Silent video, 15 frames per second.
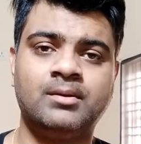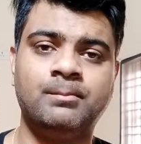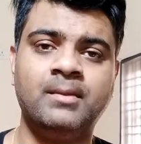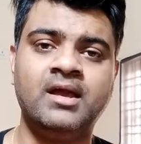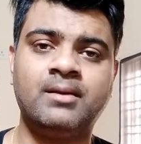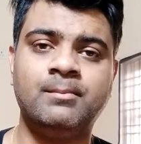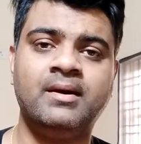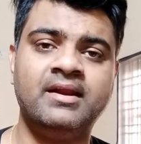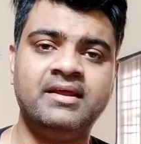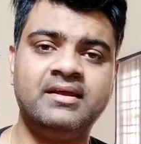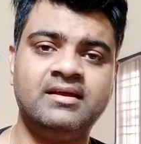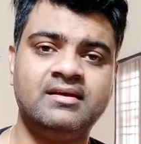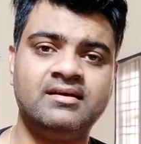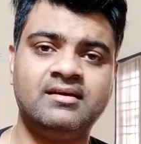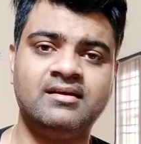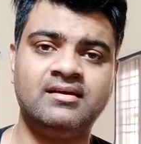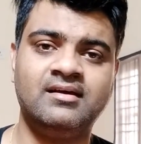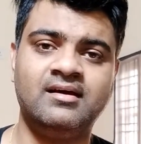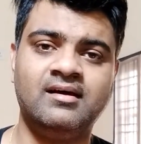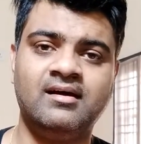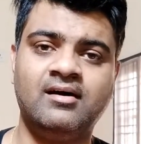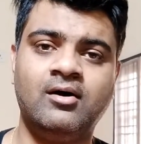make money
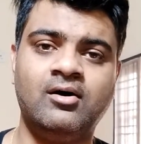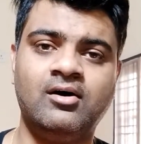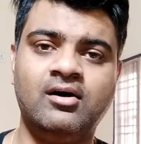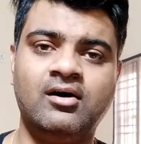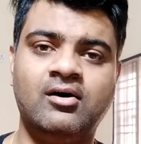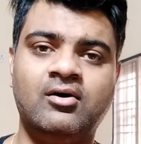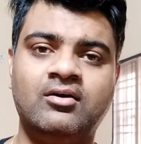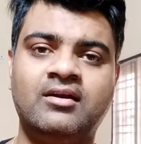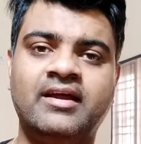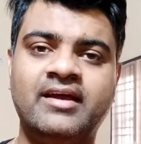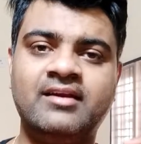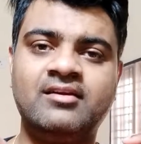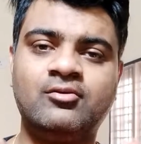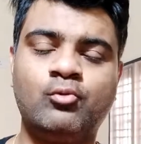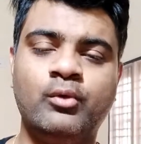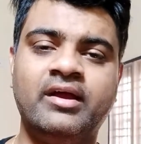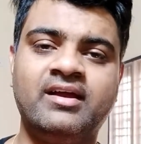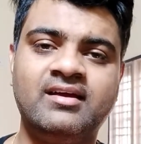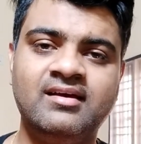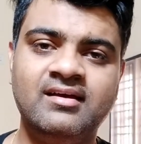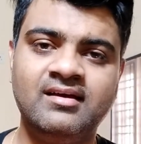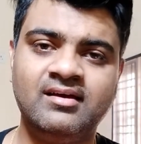online
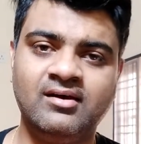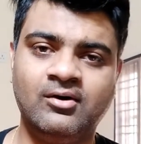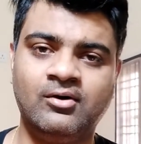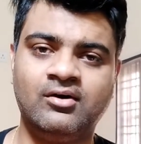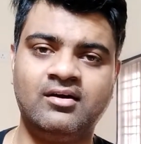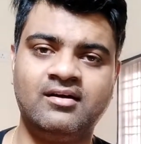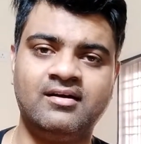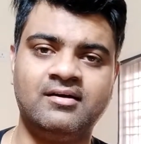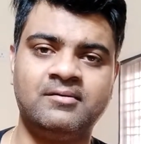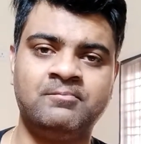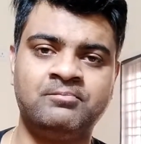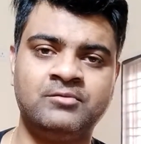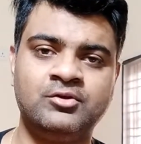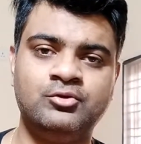quick or uh,